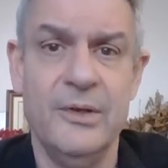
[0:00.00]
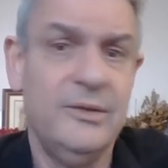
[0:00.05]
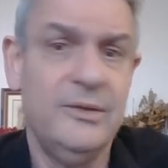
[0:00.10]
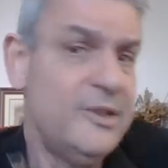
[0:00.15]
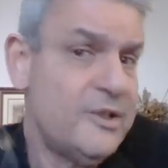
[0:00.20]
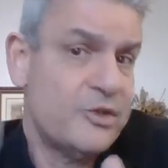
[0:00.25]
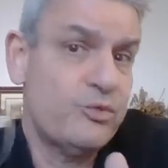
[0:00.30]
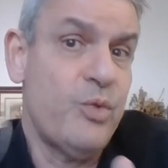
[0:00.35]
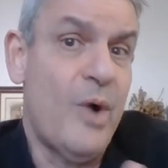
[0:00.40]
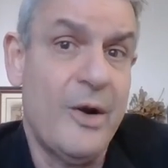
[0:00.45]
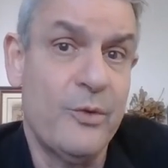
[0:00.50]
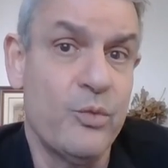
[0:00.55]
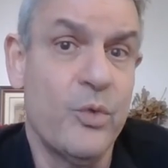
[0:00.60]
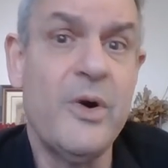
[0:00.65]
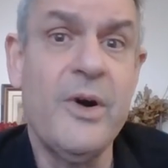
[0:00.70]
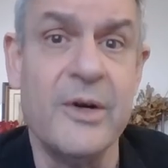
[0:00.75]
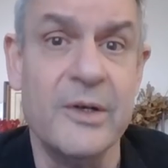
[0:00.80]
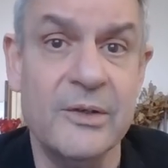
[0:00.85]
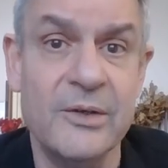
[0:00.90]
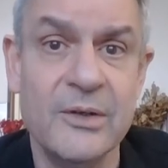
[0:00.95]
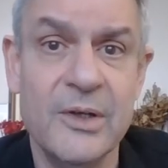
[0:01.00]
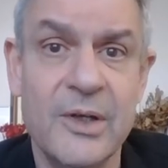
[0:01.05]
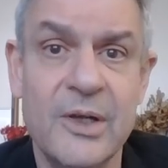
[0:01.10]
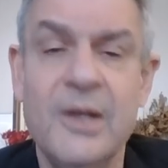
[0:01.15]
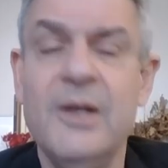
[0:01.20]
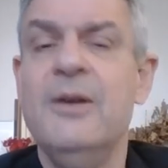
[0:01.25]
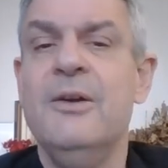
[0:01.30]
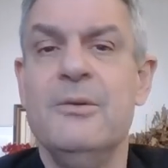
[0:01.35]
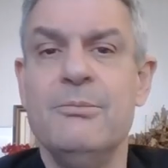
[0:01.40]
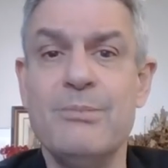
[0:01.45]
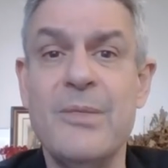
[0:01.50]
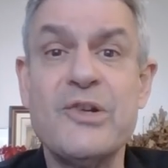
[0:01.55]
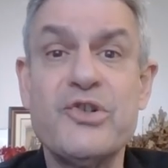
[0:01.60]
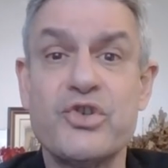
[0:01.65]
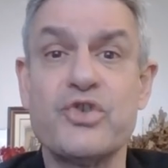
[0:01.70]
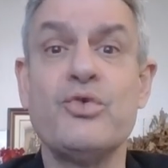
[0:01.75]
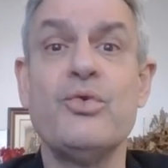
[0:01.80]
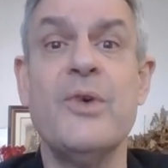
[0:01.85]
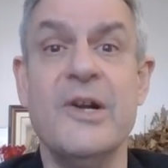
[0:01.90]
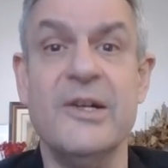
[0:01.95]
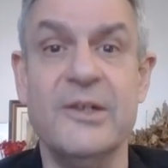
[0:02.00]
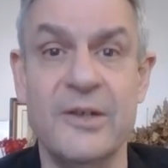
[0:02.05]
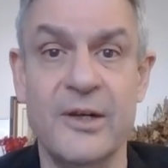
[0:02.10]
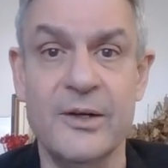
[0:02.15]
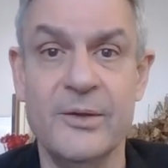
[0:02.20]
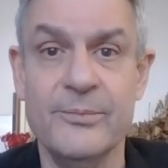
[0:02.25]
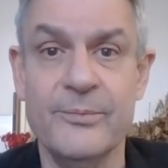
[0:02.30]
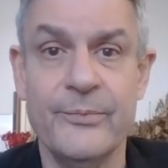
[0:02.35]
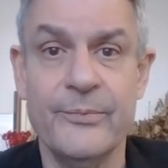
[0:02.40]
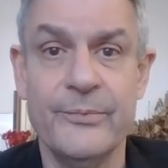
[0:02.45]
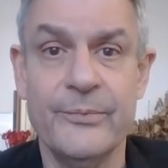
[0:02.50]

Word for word: There's one word, maturity.